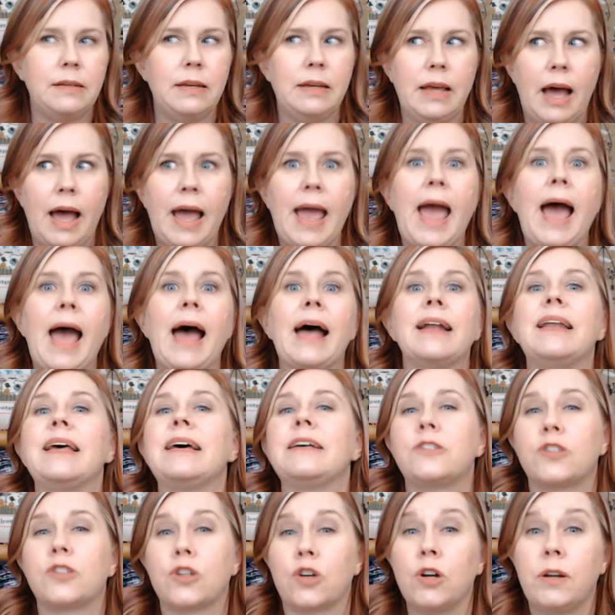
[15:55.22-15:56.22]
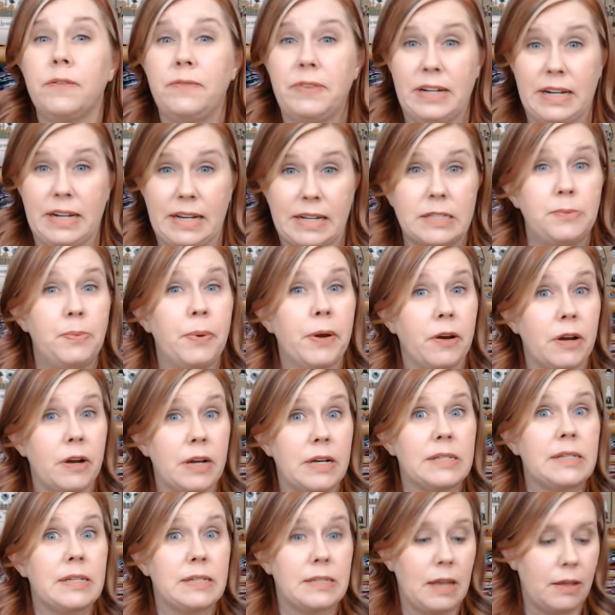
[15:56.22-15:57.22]
I had as good of an
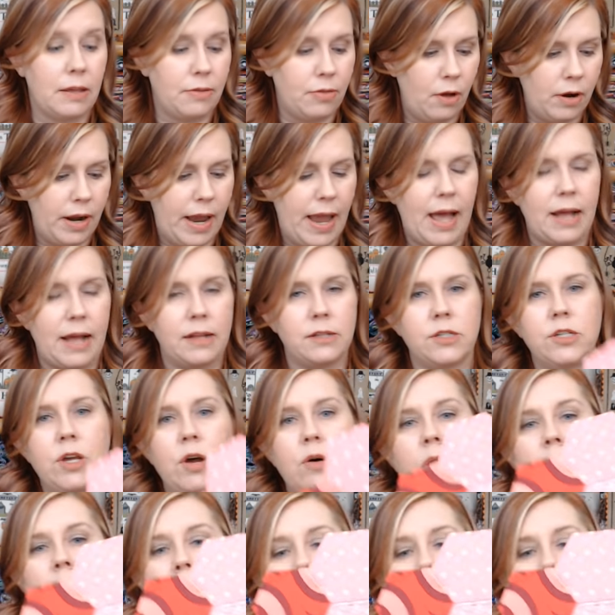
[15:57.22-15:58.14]
experience as I thought I had. So